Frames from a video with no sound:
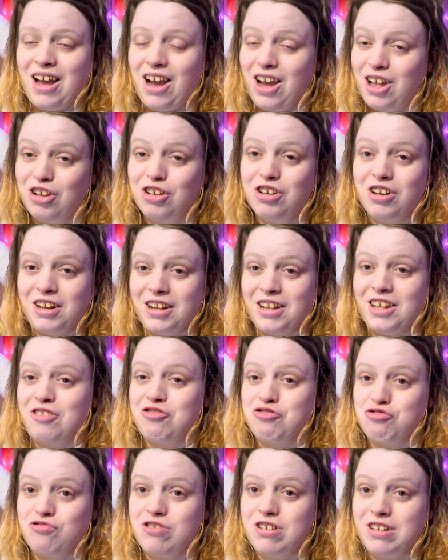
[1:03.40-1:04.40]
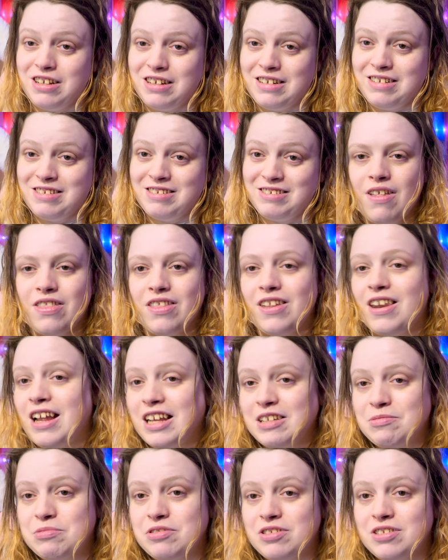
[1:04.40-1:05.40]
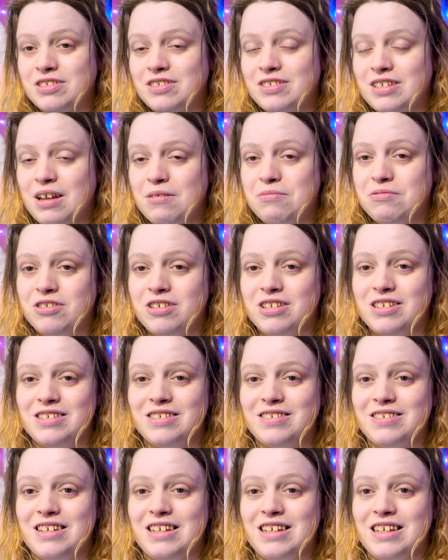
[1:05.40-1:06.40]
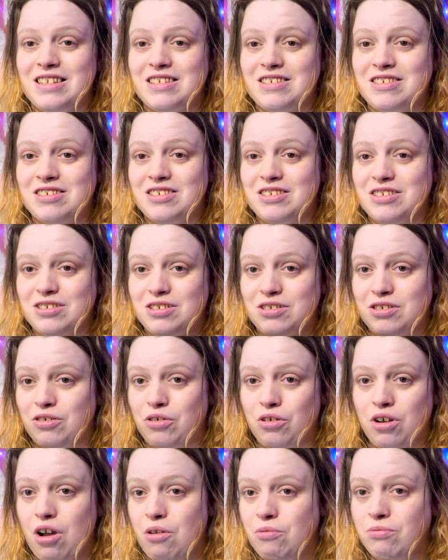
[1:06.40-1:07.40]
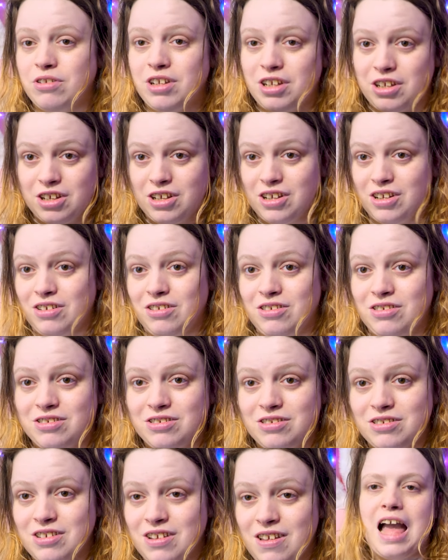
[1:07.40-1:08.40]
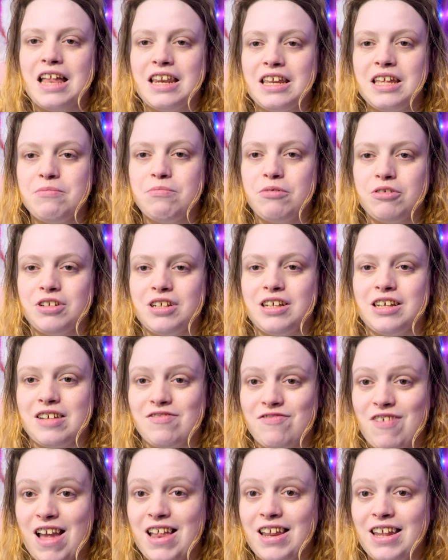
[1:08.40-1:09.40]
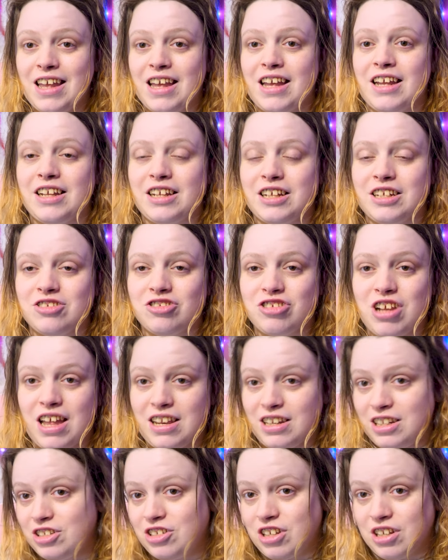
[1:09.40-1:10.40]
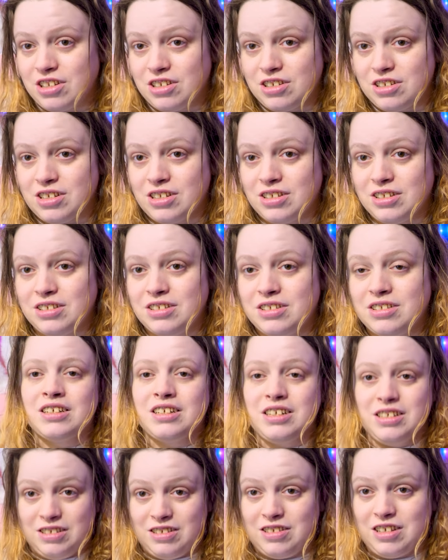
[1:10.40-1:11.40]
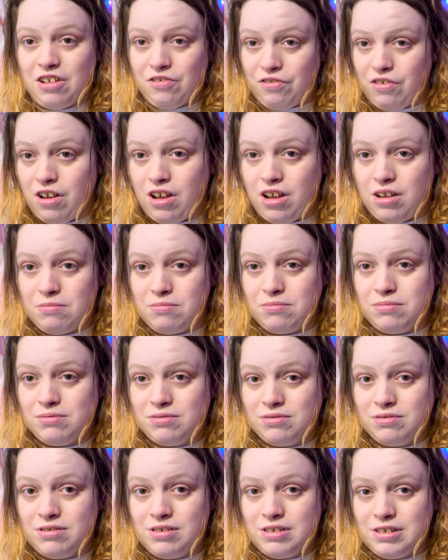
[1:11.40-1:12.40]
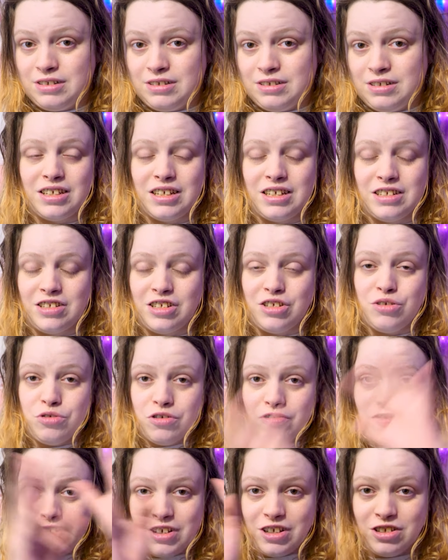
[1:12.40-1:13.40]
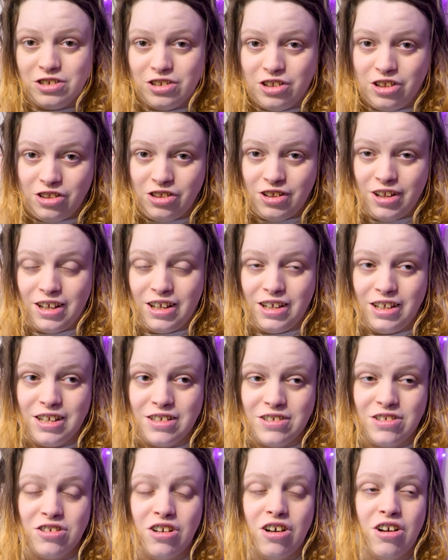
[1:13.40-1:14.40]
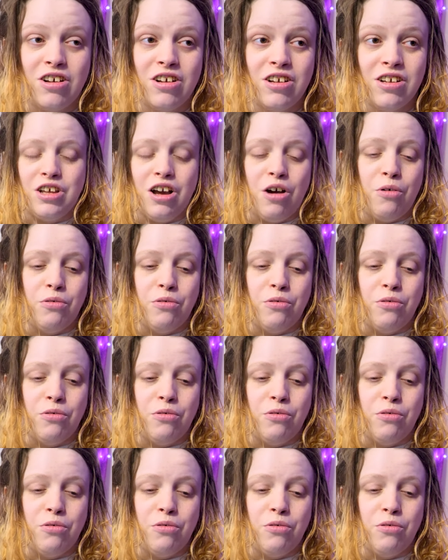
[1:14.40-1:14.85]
I look like a gorilla. The next misconception is it's only girls. Anybody of any age, any gender, can self-harm. It's a universal thing. It's not,